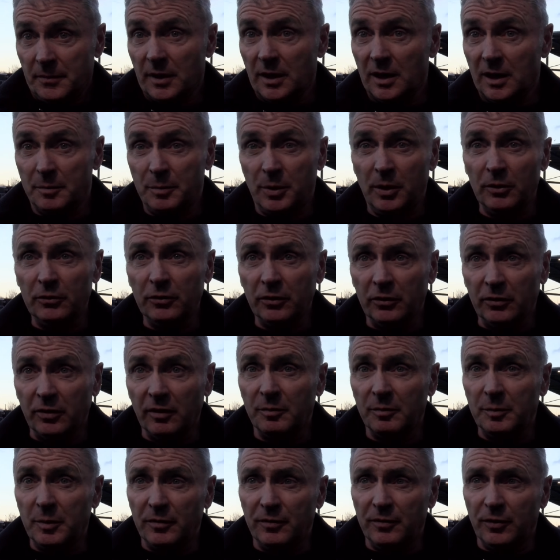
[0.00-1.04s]
a
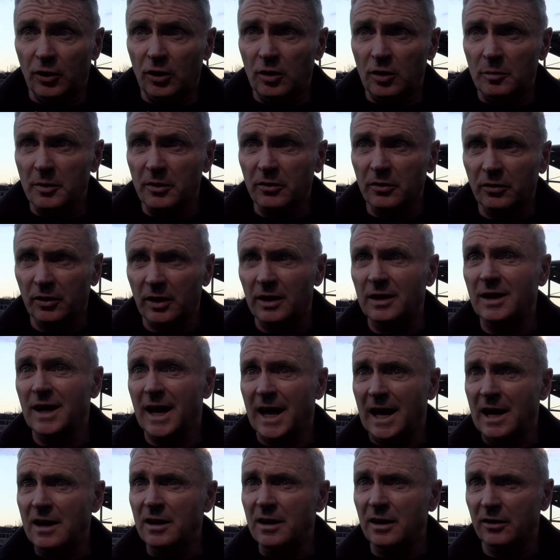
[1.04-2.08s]
positive performance and
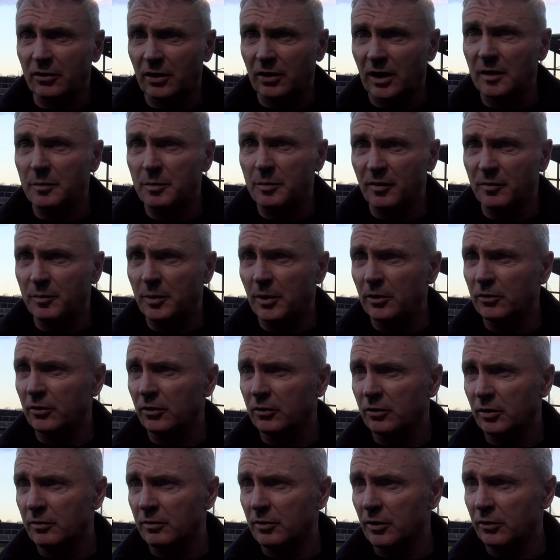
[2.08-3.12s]
any type of
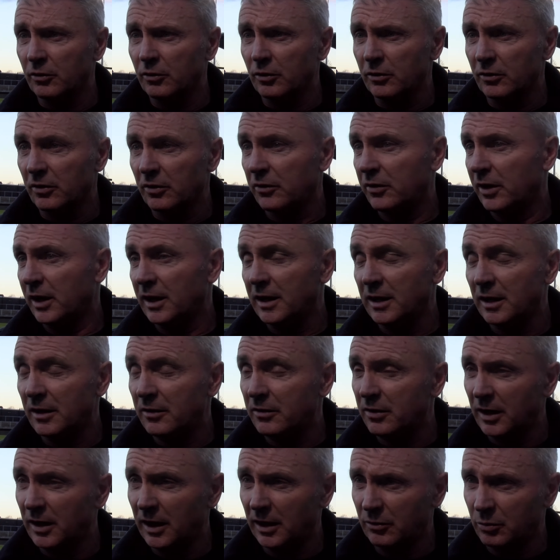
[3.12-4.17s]
positive result to take
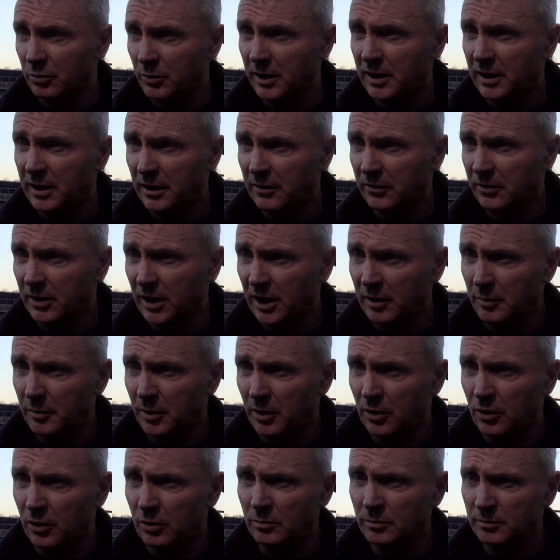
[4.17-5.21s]
into next weekend's game
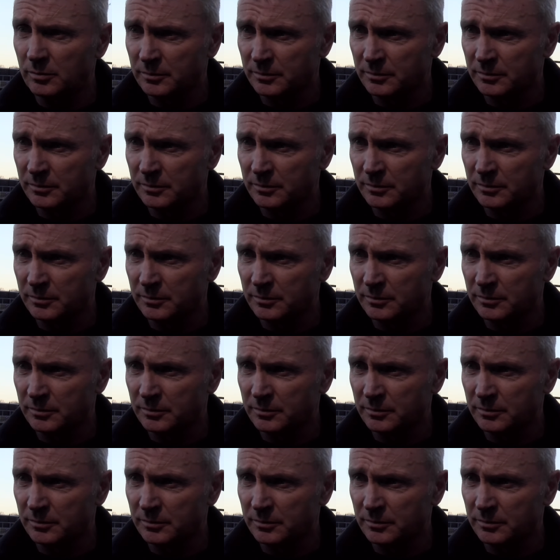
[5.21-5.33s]
at home.